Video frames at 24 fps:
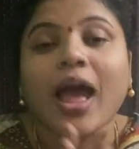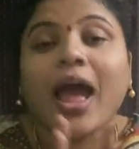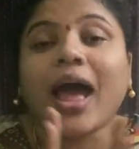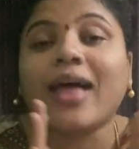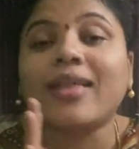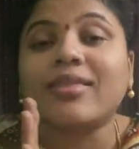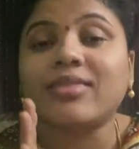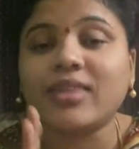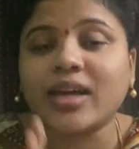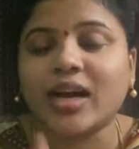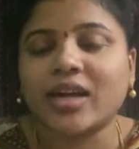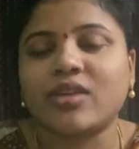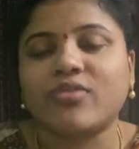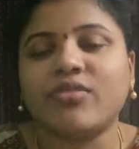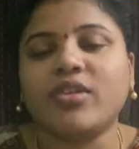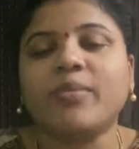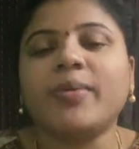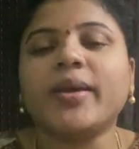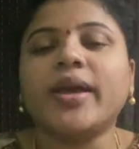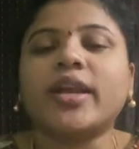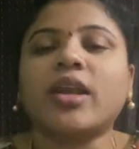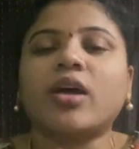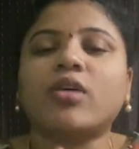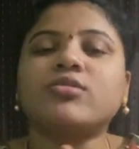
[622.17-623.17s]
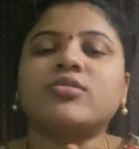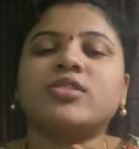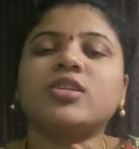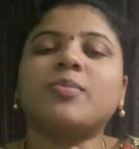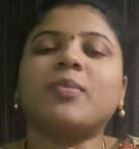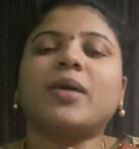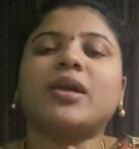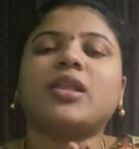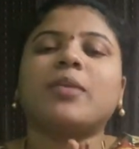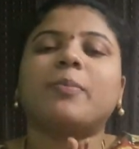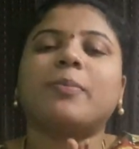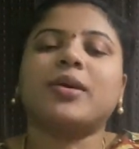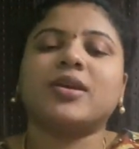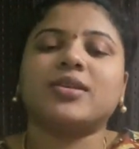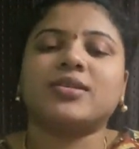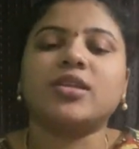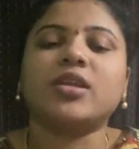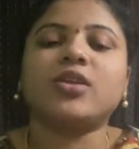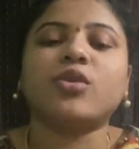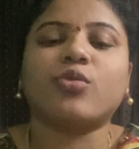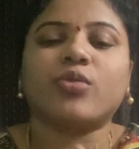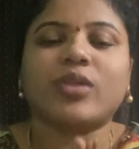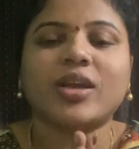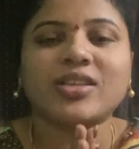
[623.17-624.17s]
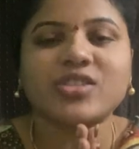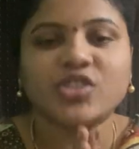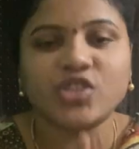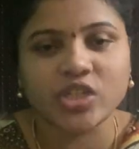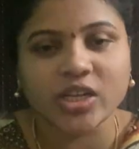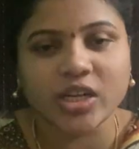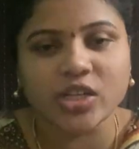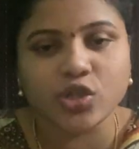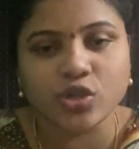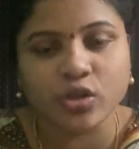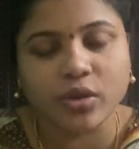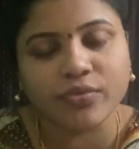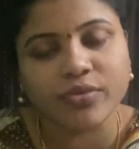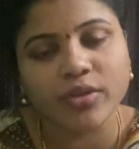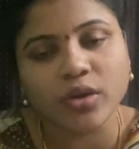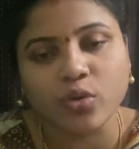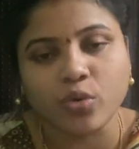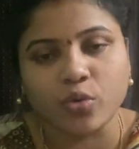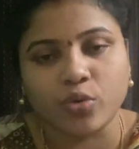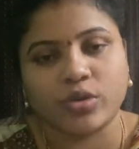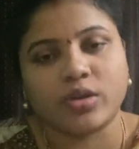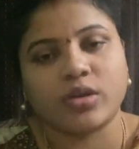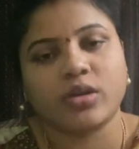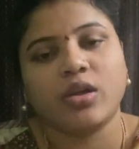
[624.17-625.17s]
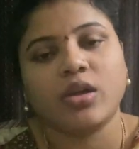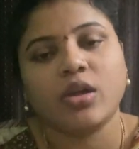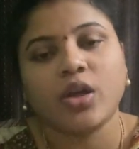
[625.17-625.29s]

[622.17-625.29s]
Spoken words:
and that will be announced by the person known as judge of the court.